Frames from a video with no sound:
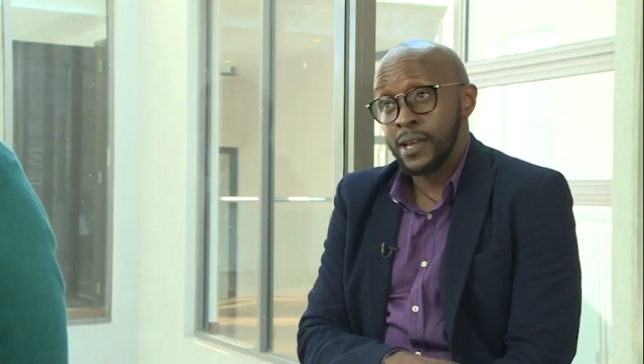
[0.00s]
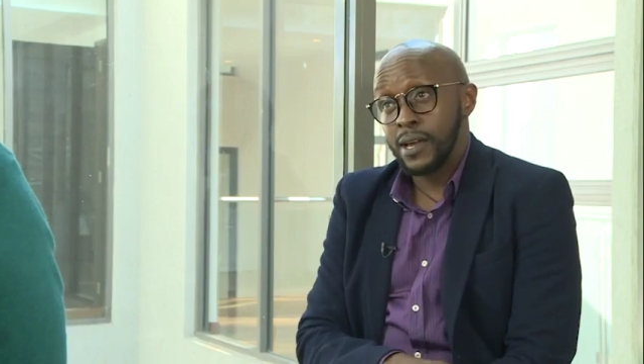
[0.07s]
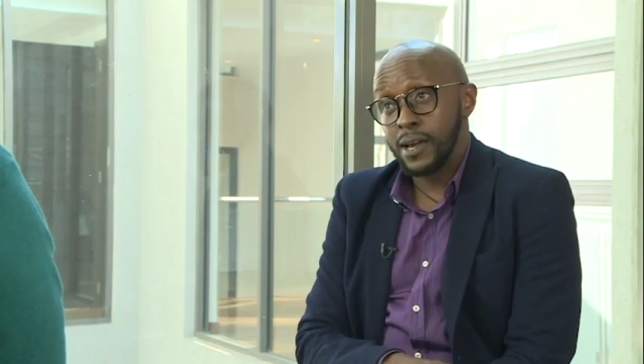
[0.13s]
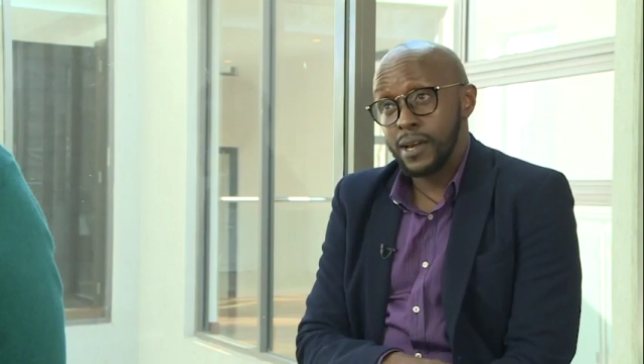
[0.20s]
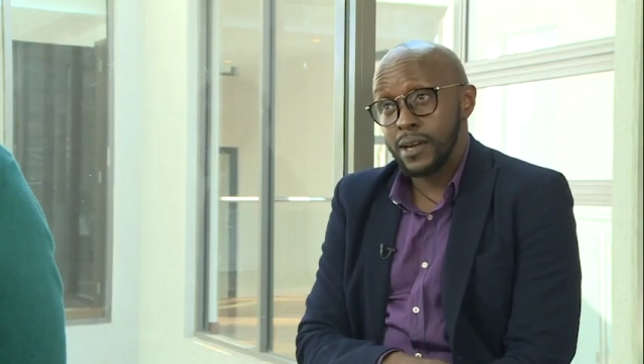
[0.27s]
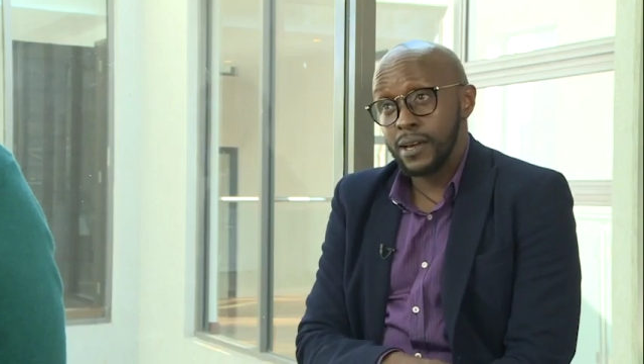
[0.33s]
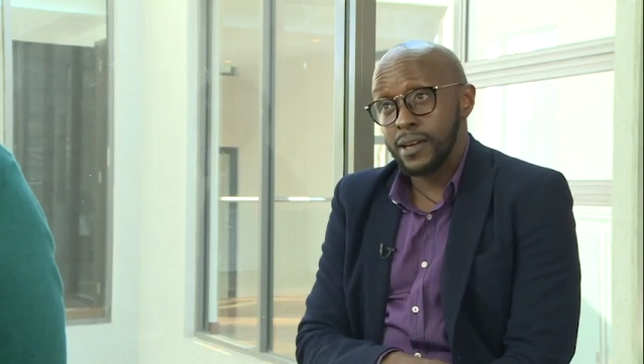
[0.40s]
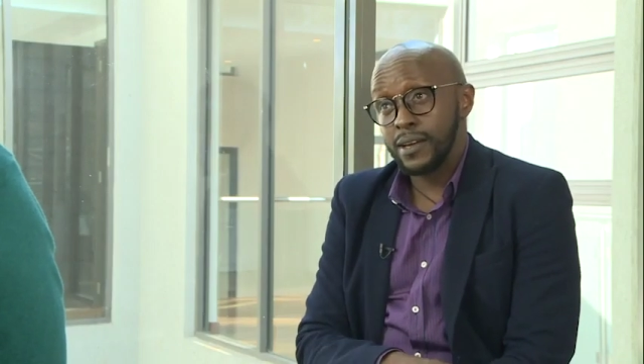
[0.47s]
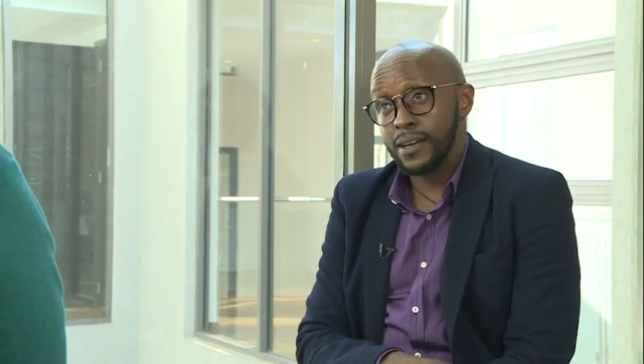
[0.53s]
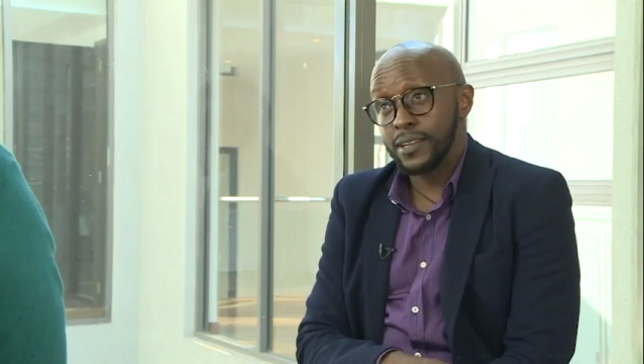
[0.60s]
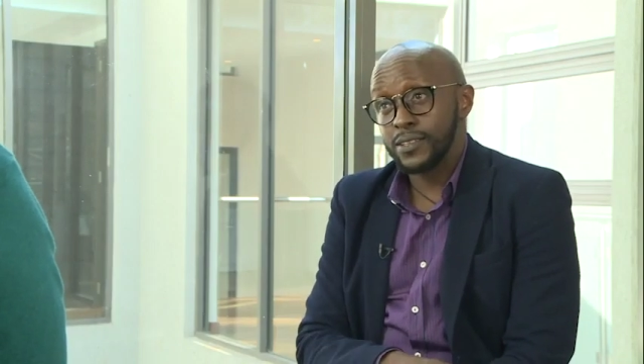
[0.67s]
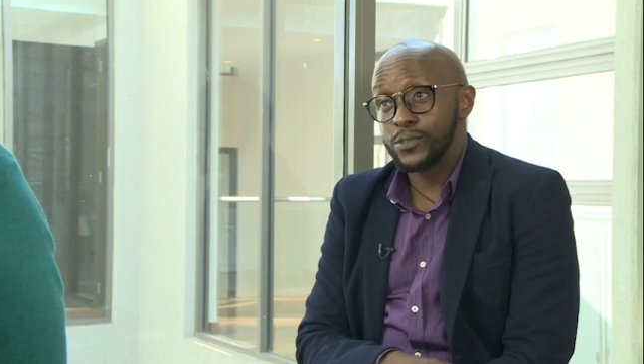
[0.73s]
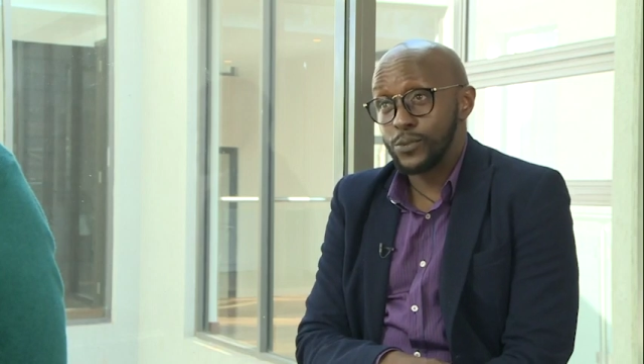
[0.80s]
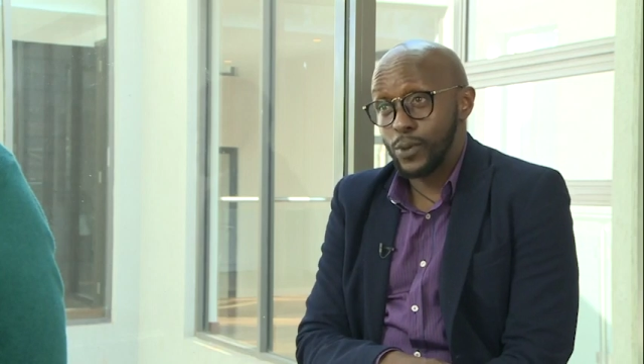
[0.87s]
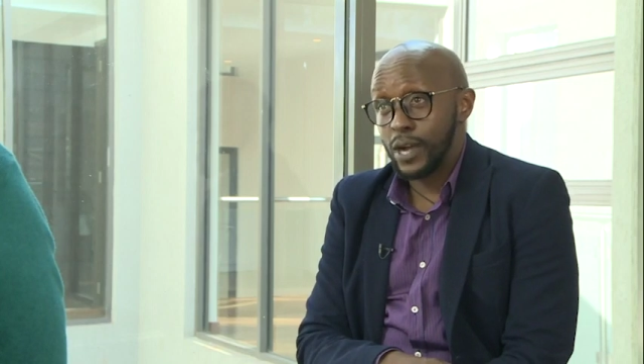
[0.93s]

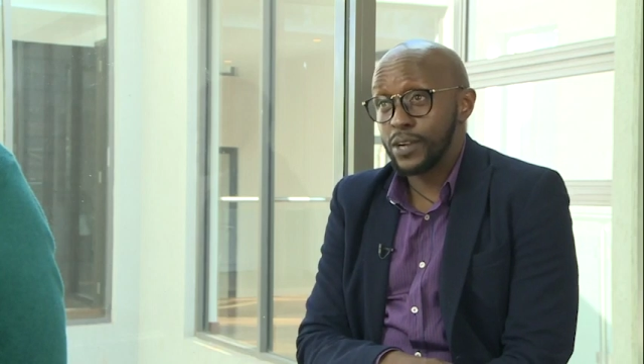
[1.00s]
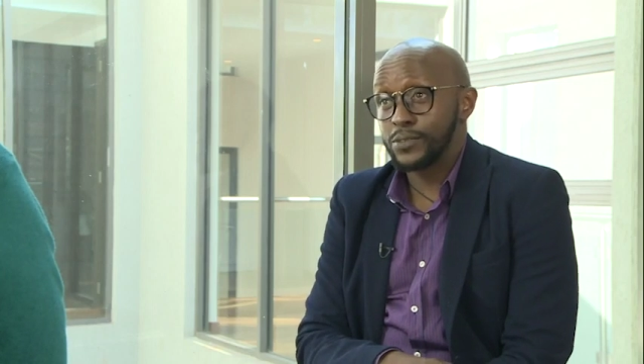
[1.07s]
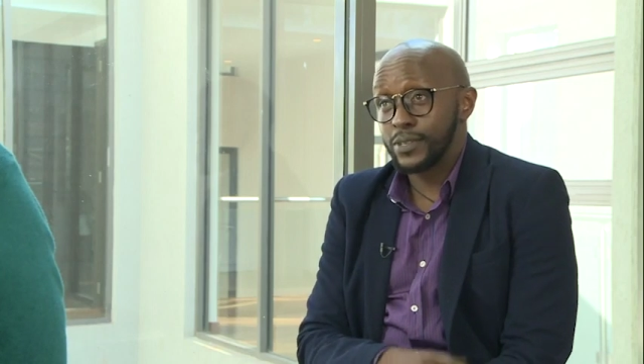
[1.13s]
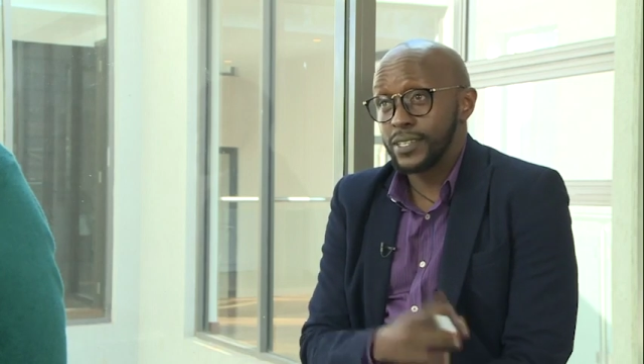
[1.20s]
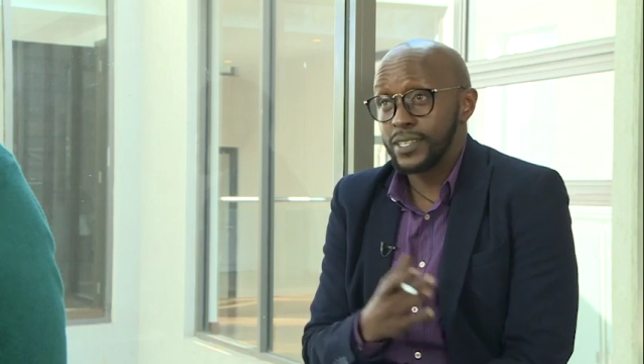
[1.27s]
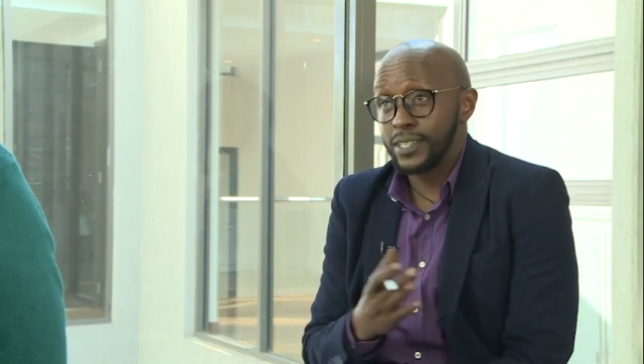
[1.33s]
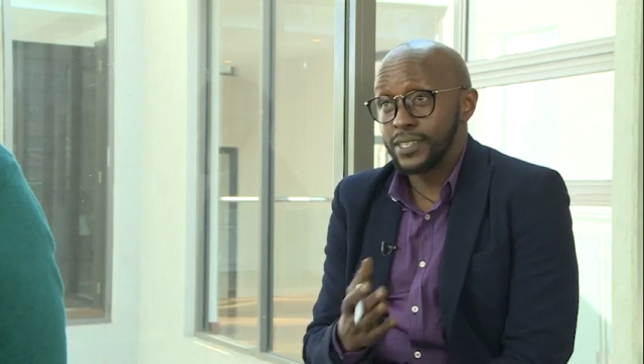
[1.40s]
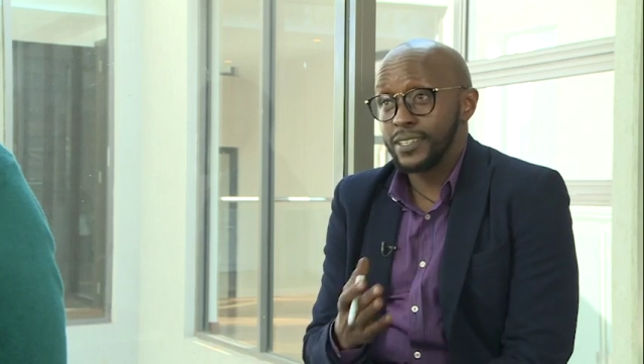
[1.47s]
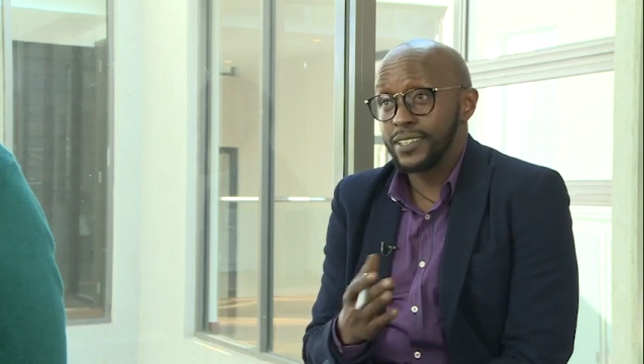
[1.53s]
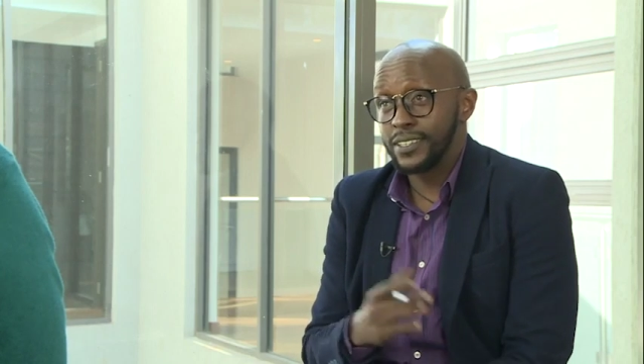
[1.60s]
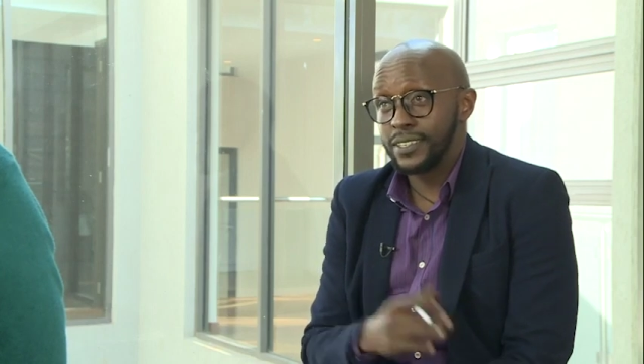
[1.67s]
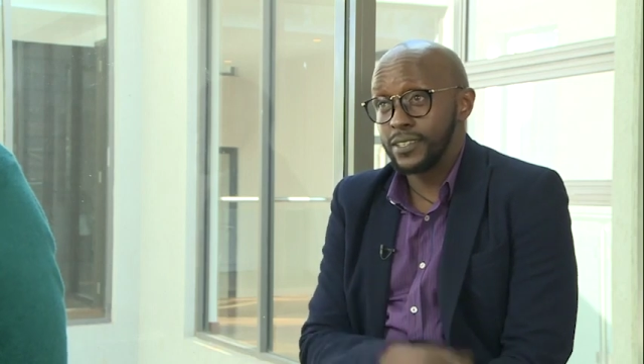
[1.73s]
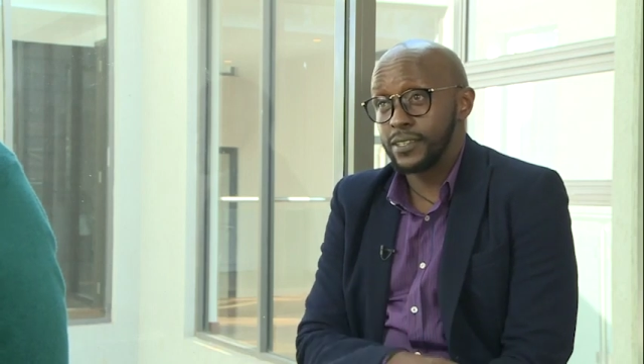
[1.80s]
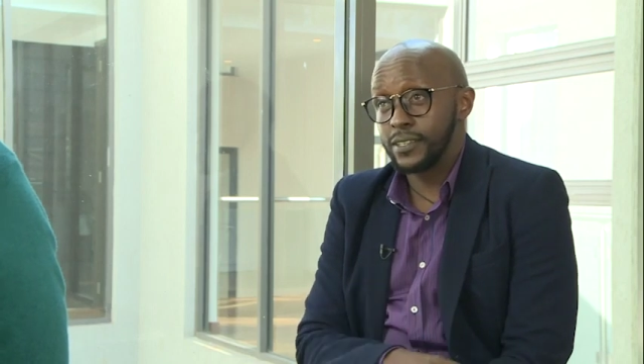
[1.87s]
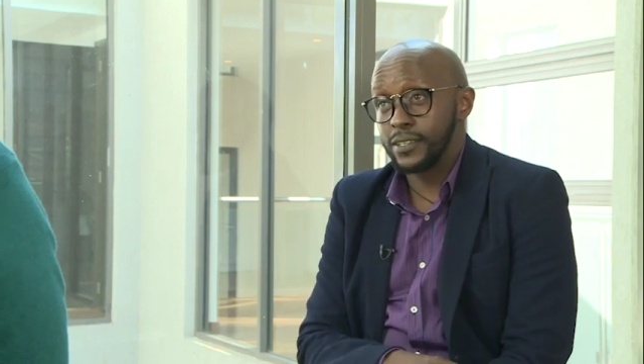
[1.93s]
And to
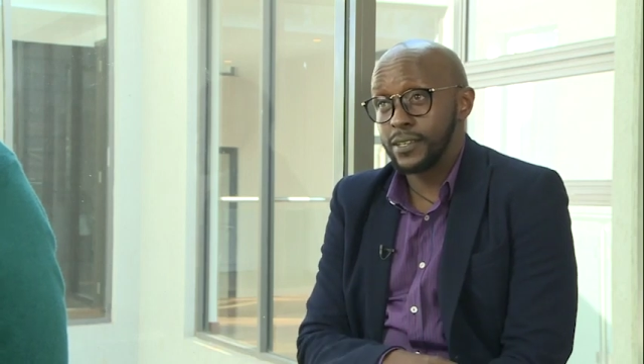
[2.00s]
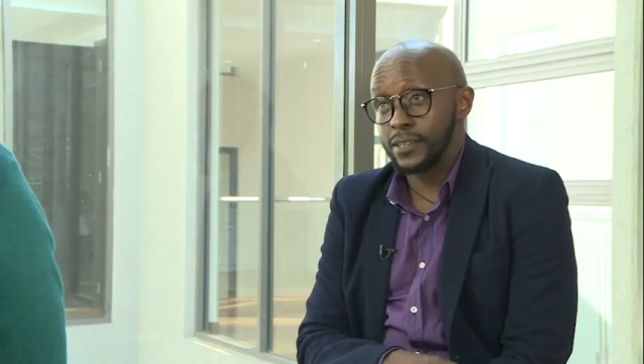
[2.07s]
actually,